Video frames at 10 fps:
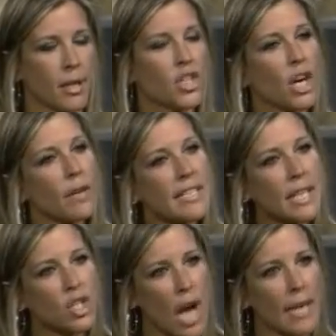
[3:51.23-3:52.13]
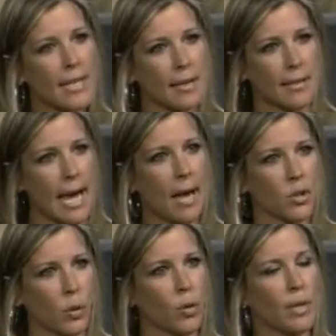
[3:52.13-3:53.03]
Jerry sent Jax out of town
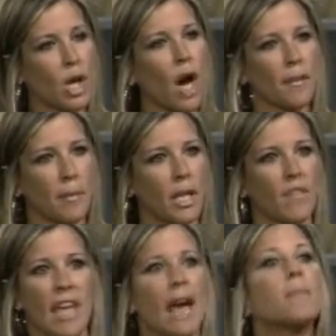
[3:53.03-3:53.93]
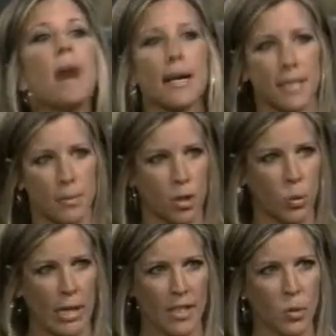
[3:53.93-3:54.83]
so he wouldn't be caught in the middle of the animosity
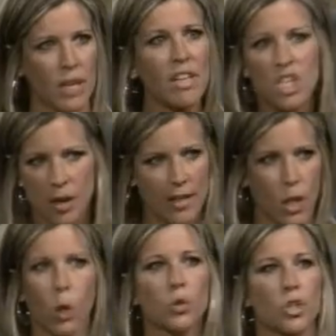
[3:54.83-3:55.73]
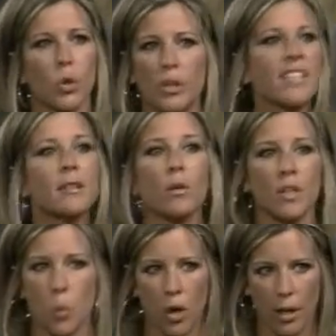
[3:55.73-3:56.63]
between us. So giving Jerry the cold shoulder isn't
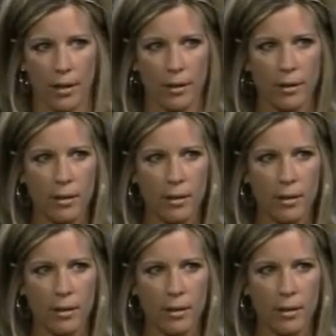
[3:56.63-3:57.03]
going to work.